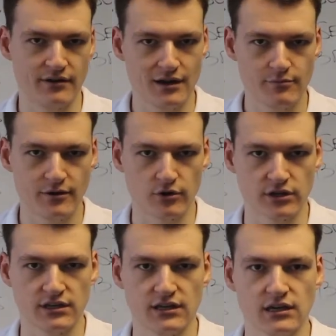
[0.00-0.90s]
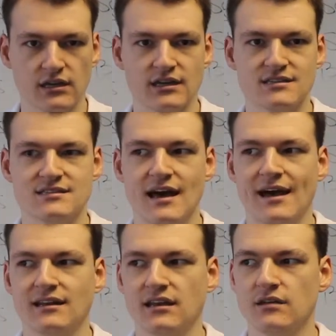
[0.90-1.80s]
and outbound marketing is
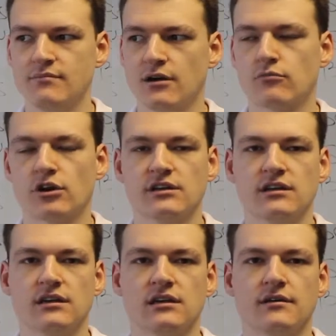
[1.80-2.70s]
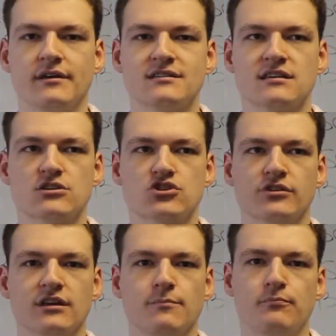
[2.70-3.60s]
that inbound marketing
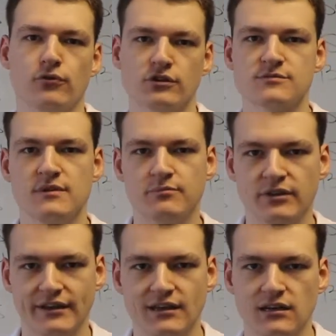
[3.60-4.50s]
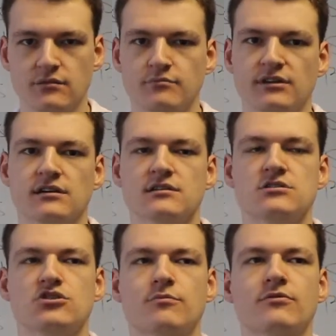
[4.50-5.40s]
essentially pulls people in
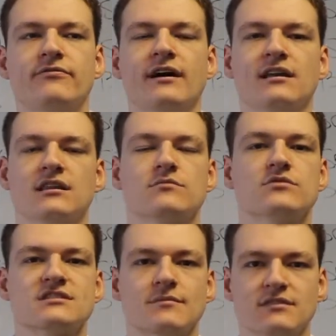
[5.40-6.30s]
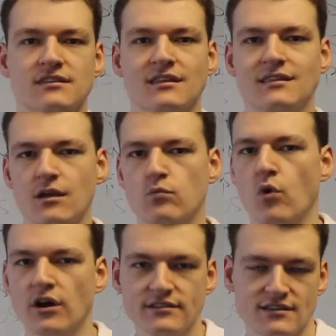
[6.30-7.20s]
because you're providing them with something that they
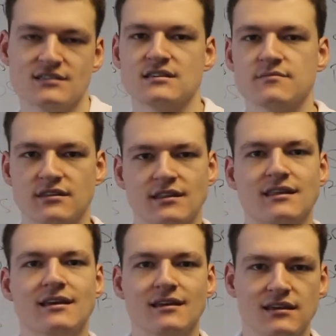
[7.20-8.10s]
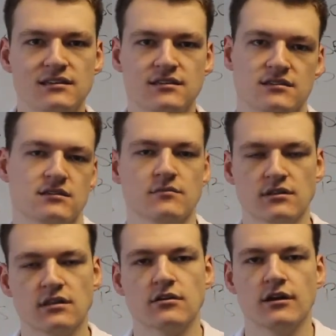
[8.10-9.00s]
want and something that they need and something
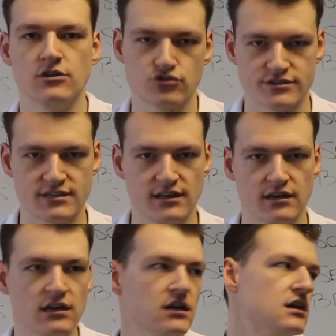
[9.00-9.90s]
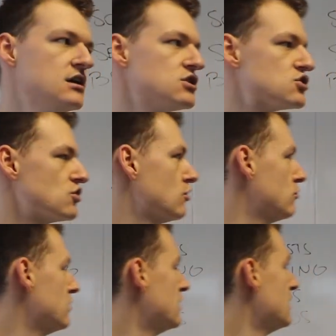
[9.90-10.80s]
that they're interested in.
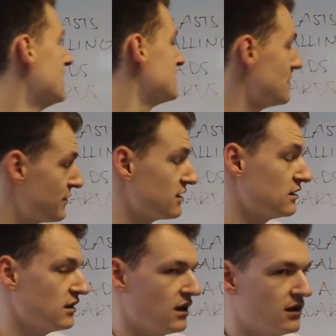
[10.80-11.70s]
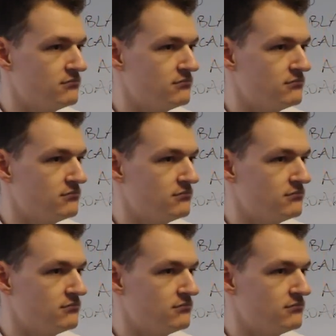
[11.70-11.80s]
So typical